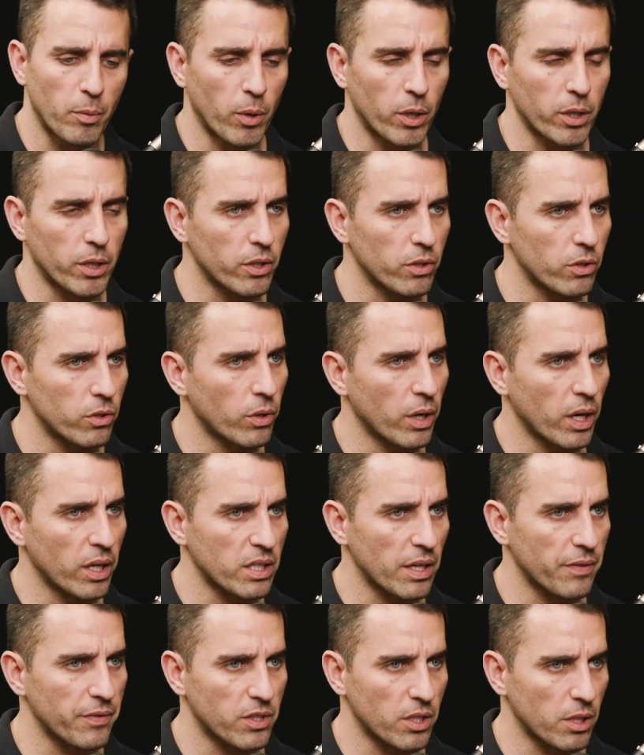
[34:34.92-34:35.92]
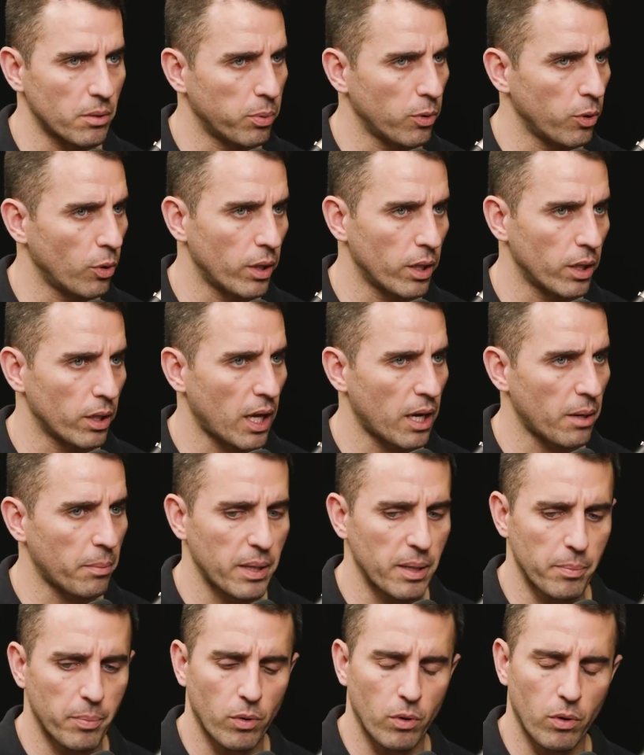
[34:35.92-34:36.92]
market? You guys obviously employ a lot of
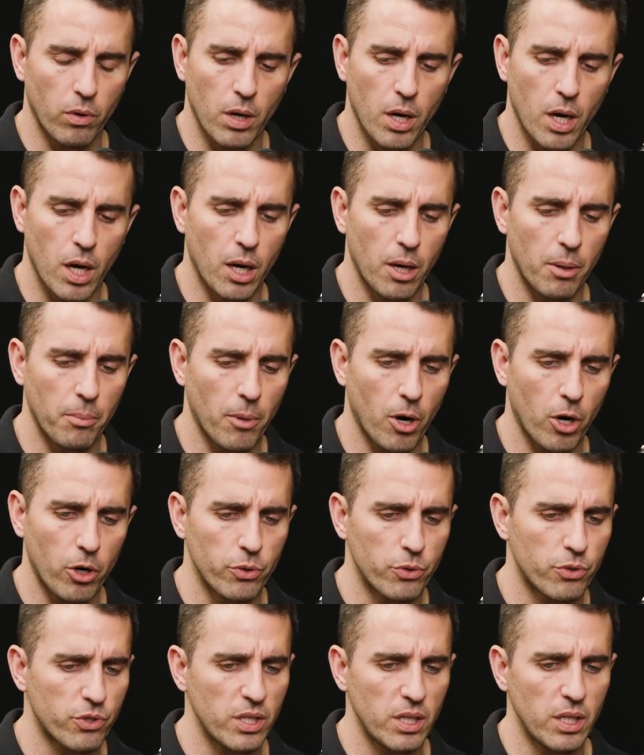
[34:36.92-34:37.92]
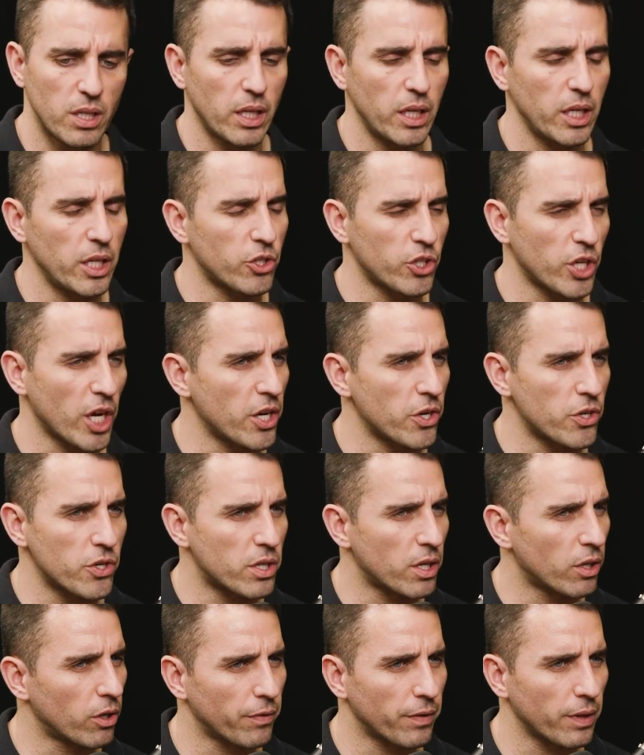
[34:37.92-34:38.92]
people. Um, are you seeing any changes
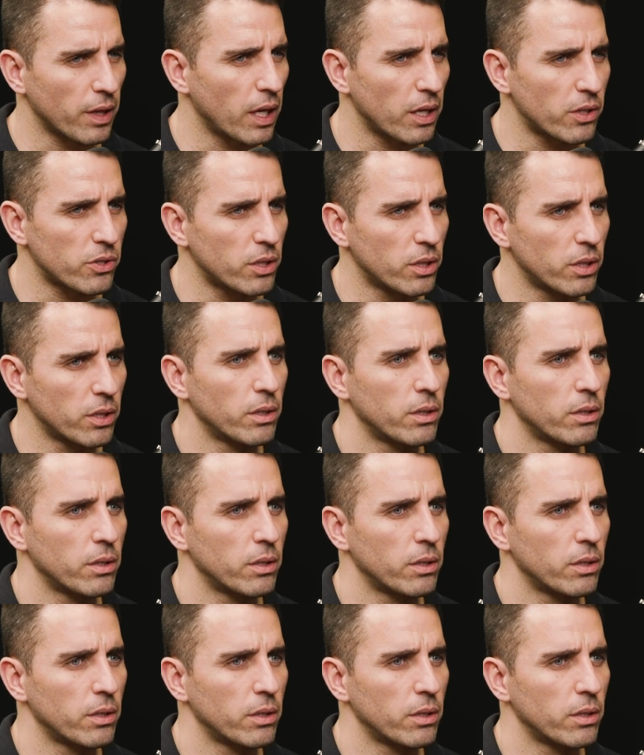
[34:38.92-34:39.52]
there over the last year?